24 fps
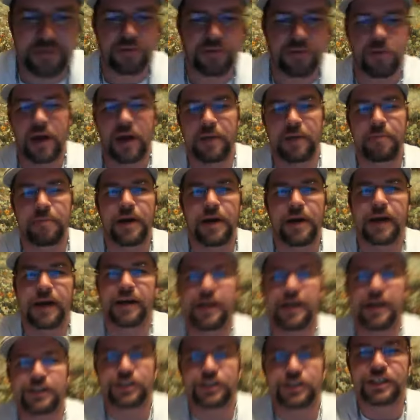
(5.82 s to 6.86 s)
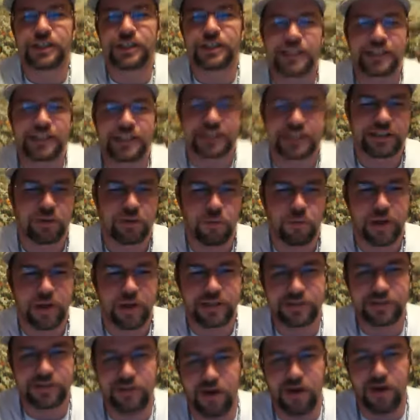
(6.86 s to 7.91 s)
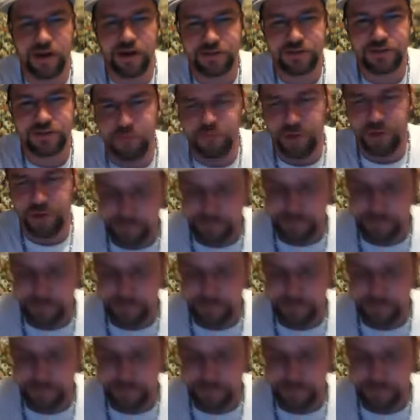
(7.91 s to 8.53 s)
Wayne back at you. I got a little Wayne Talks for you.